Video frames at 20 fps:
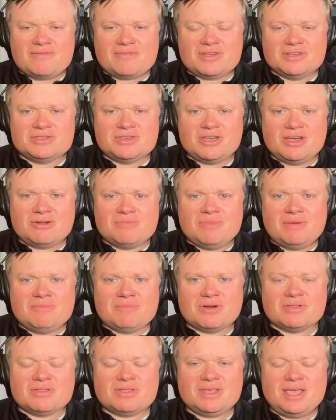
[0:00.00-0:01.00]
Because you got to
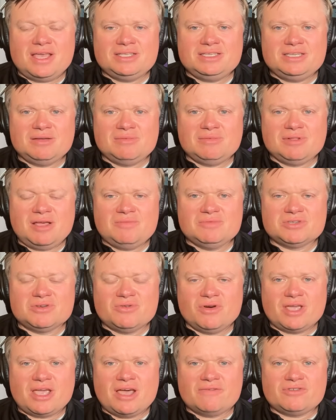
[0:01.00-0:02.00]
remember, the NCAA was
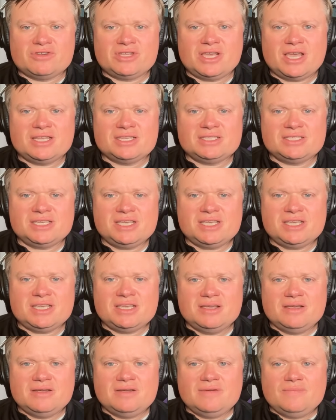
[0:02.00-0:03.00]
going after Tennessee